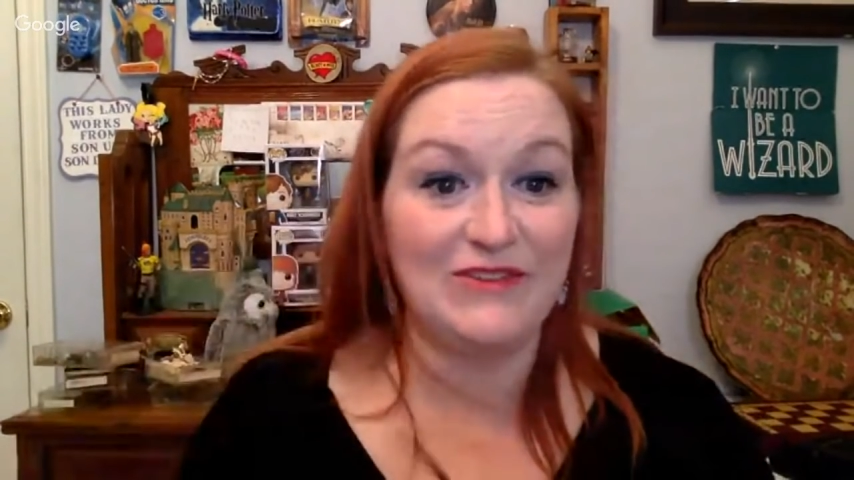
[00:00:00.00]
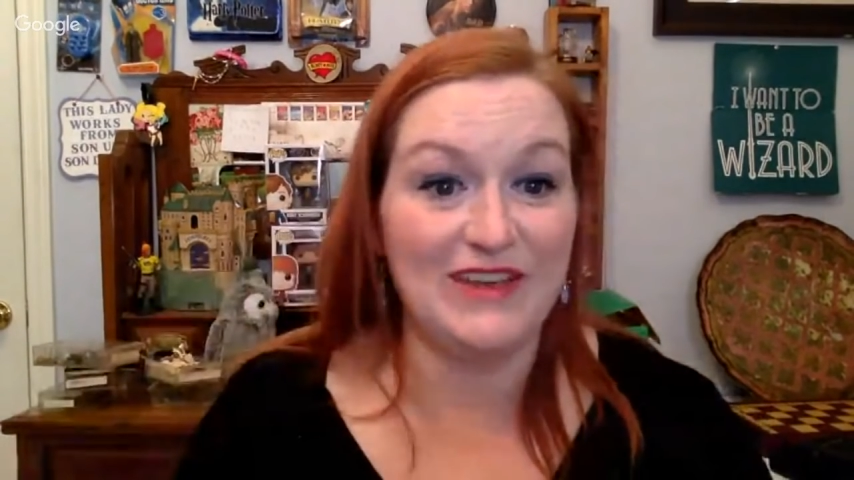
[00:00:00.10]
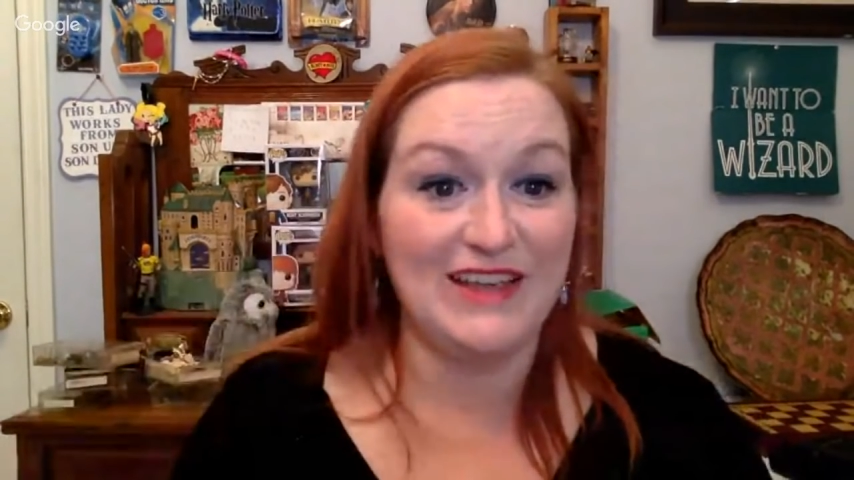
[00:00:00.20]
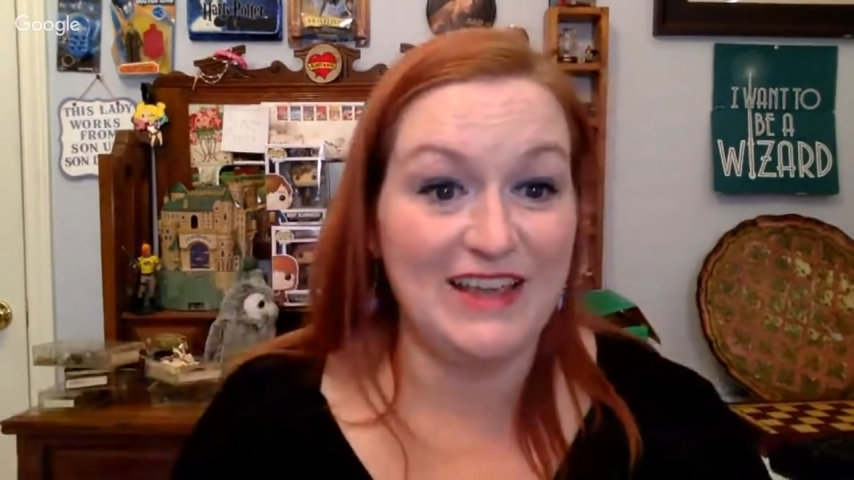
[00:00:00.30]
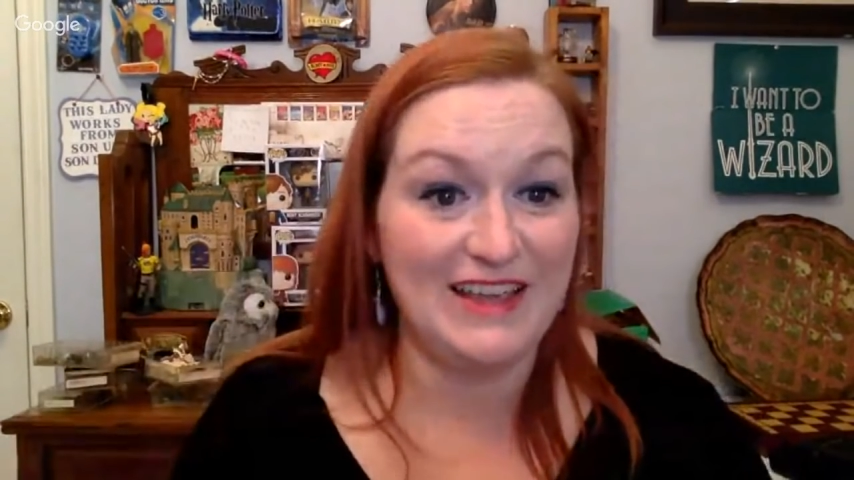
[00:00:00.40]

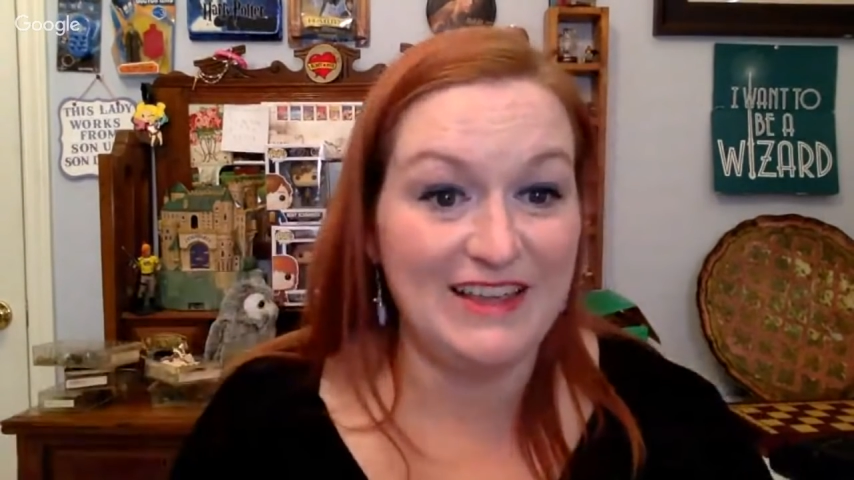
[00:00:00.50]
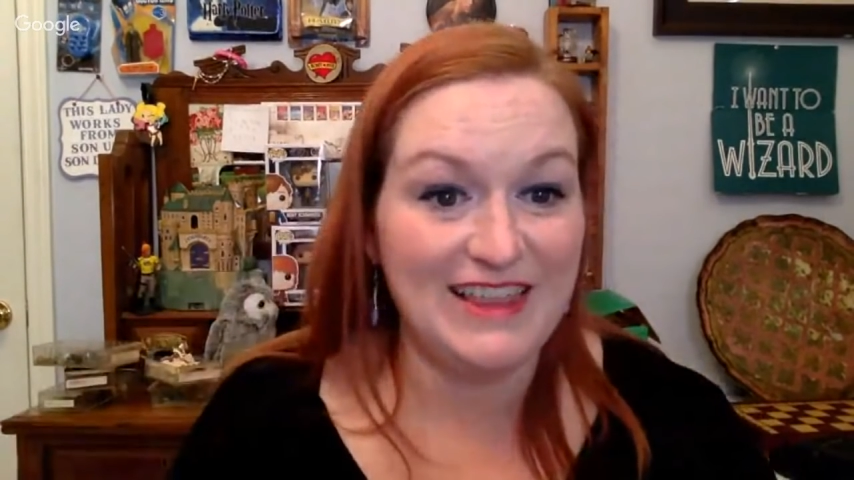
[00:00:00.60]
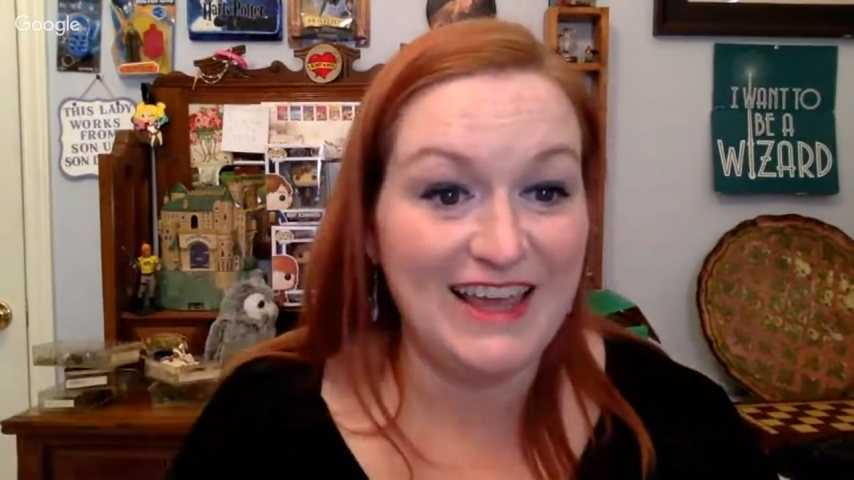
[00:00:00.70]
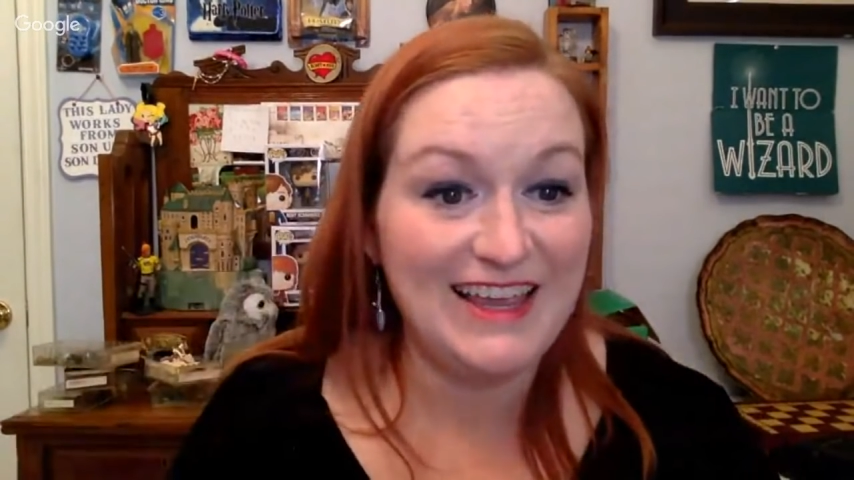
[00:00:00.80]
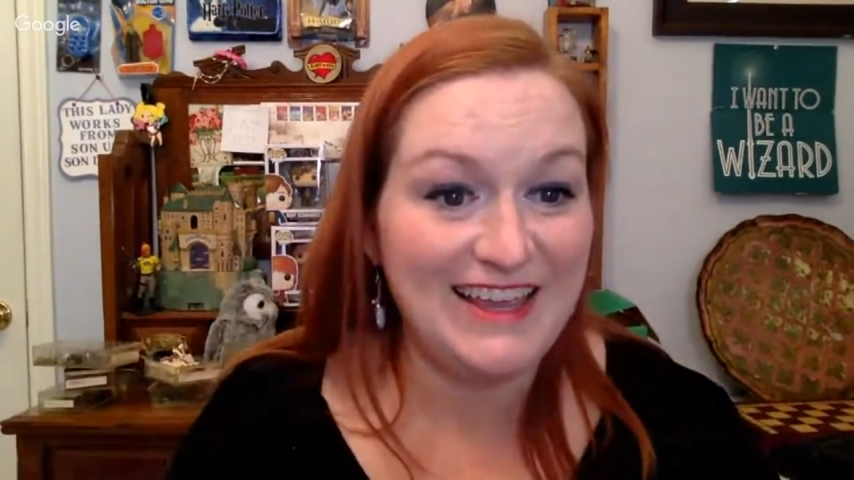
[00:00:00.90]
Vicky.
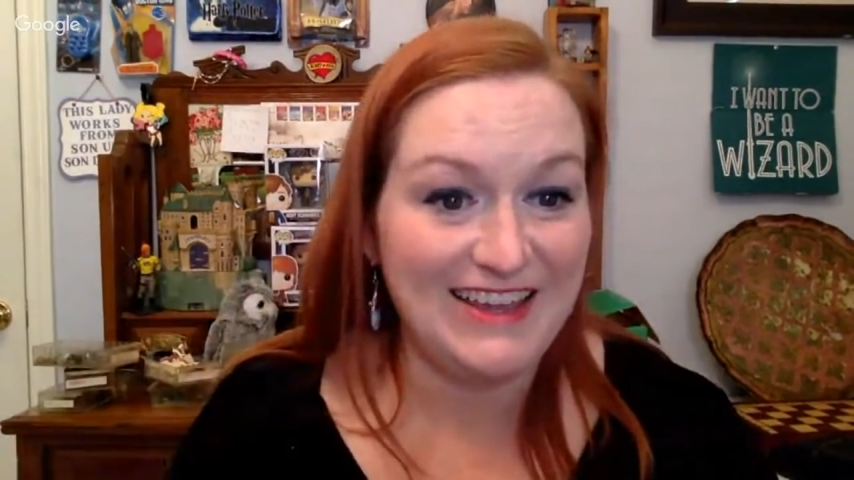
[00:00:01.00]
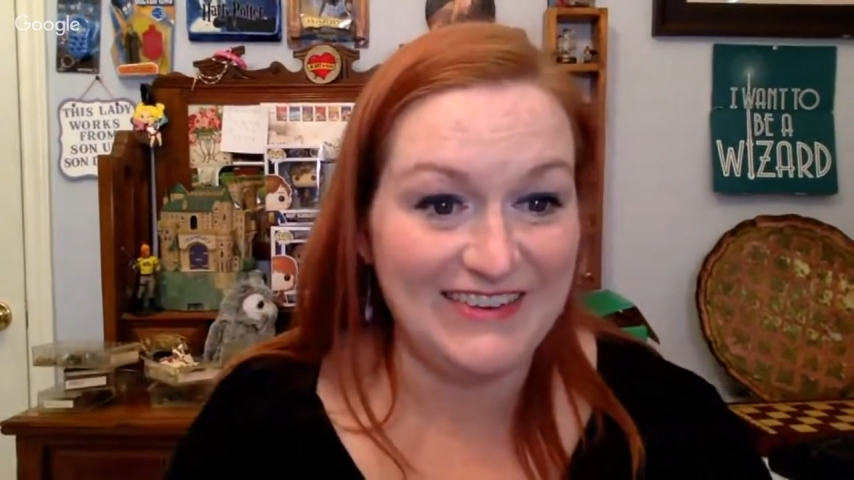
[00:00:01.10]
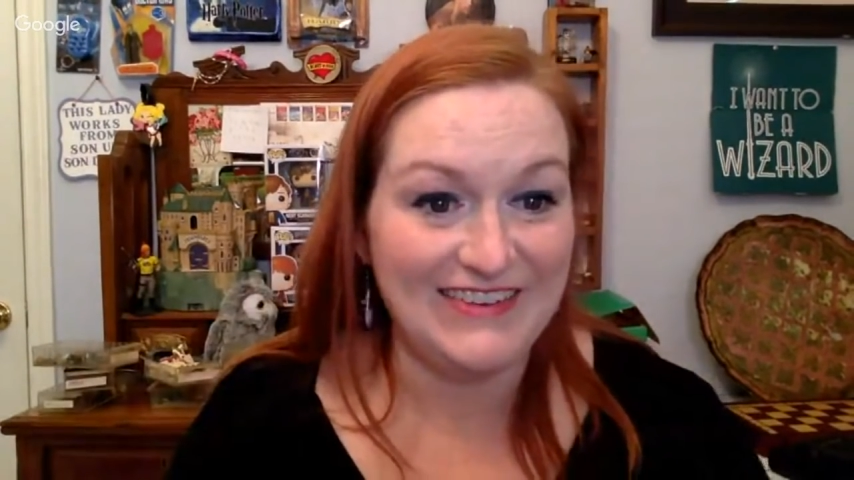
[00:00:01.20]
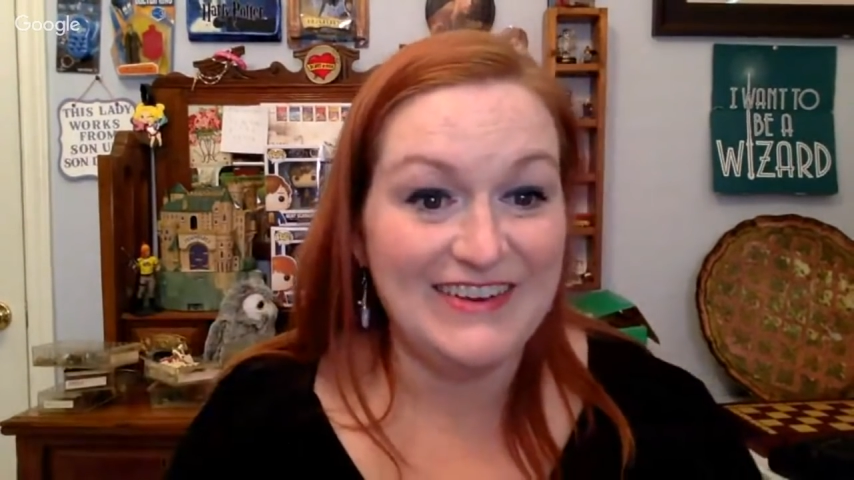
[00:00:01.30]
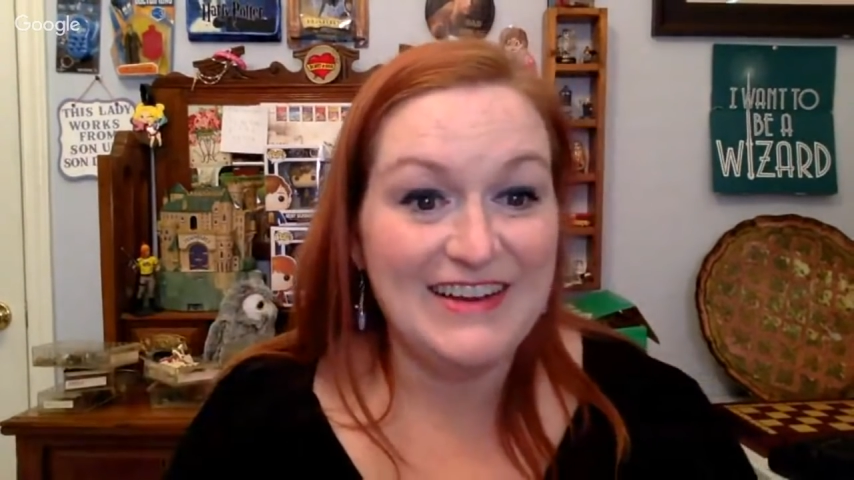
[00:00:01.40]
Thank you.